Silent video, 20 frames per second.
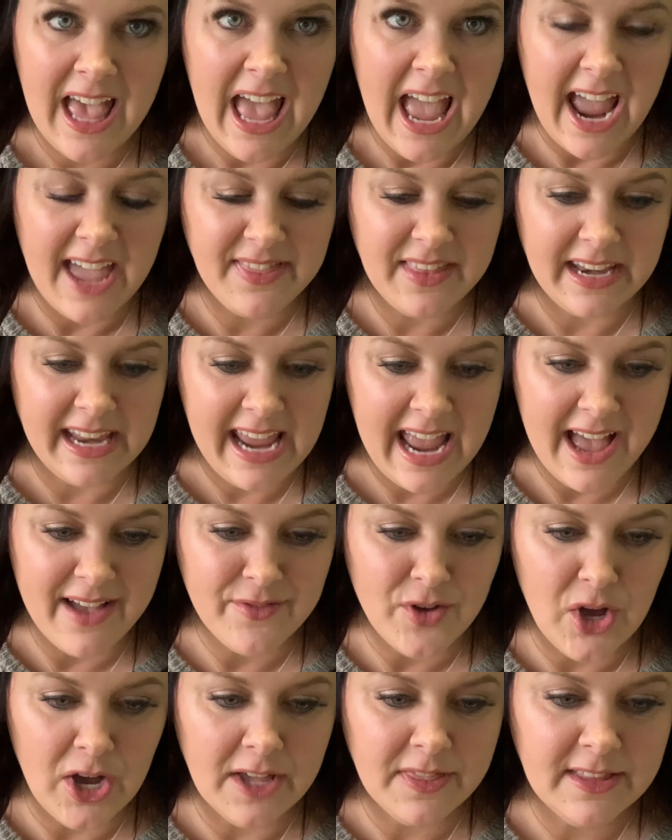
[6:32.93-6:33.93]
And then I have
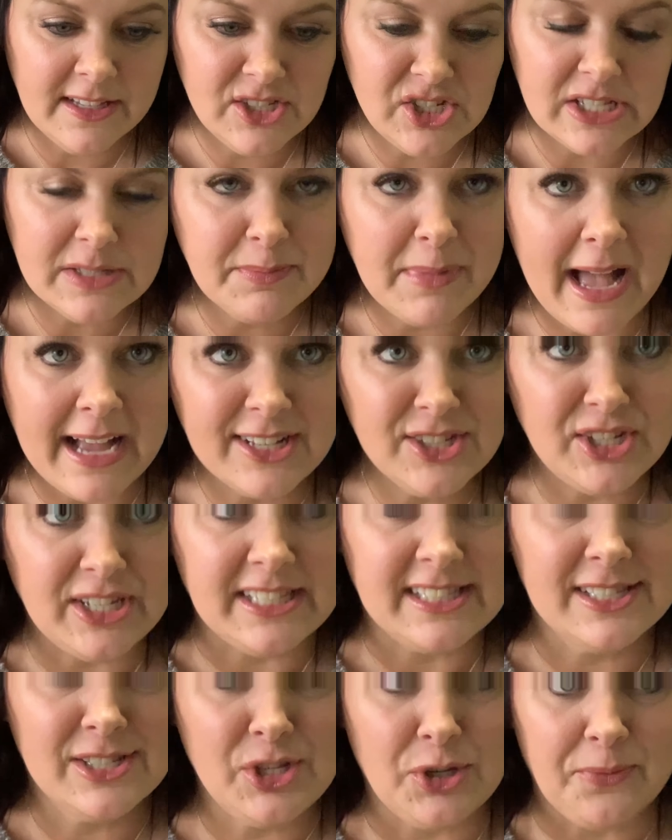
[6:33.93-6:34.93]
on the just black
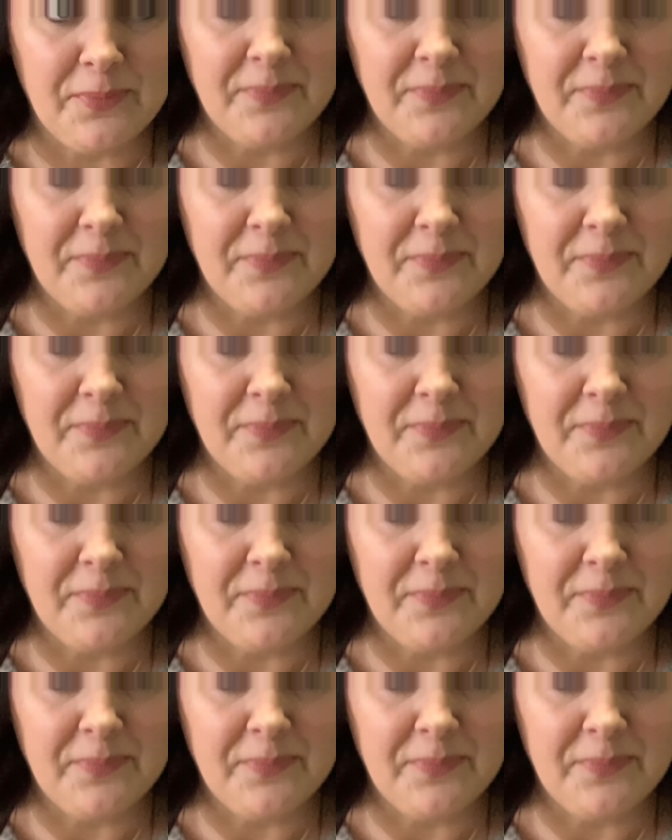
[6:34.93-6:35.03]
jeans too.